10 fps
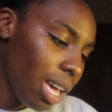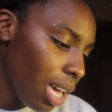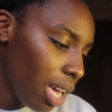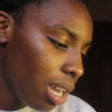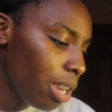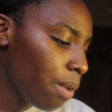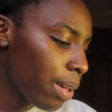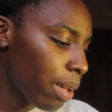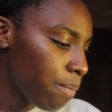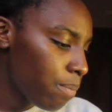and do
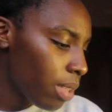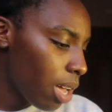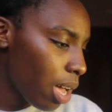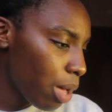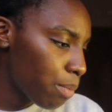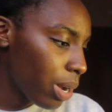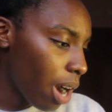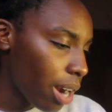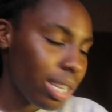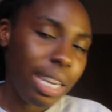it. A
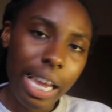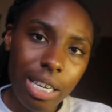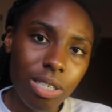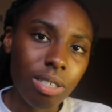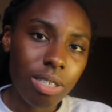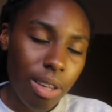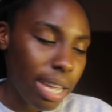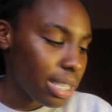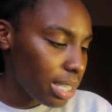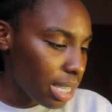guardian angel. So
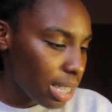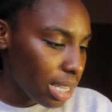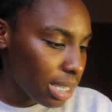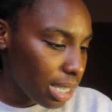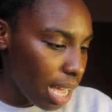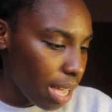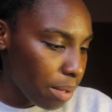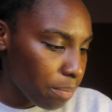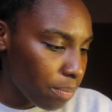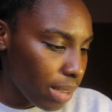I see this
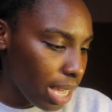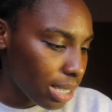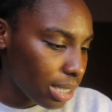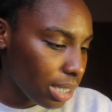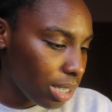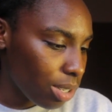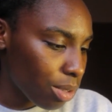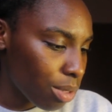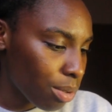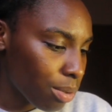as seeing
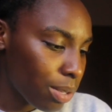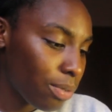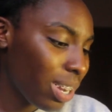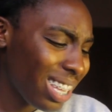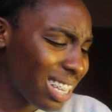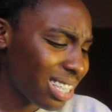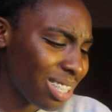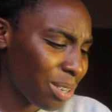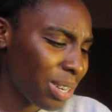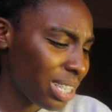you through. It's funny because
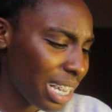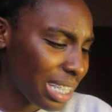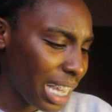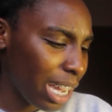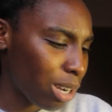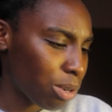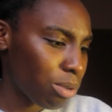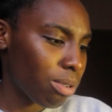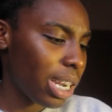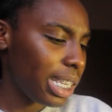this horse has like
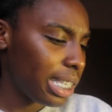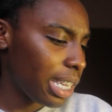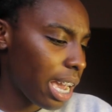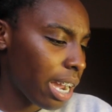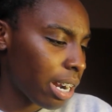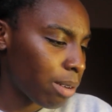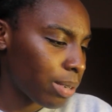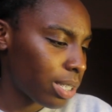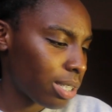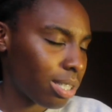crazy hair,
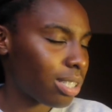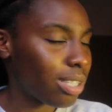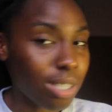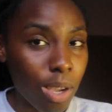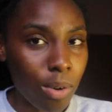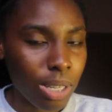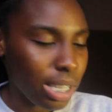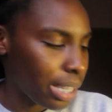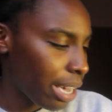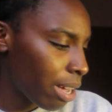which is
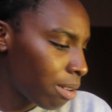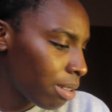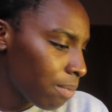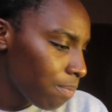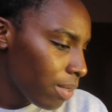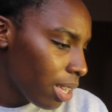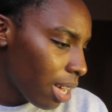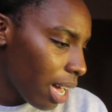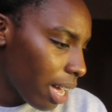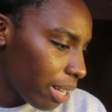totally Leo.
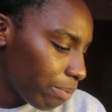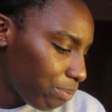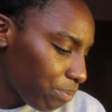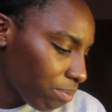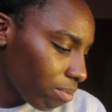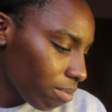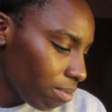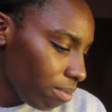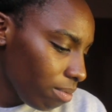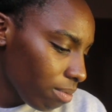
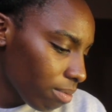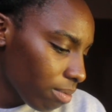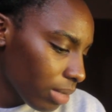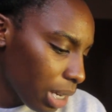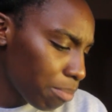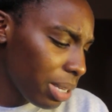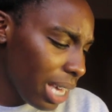But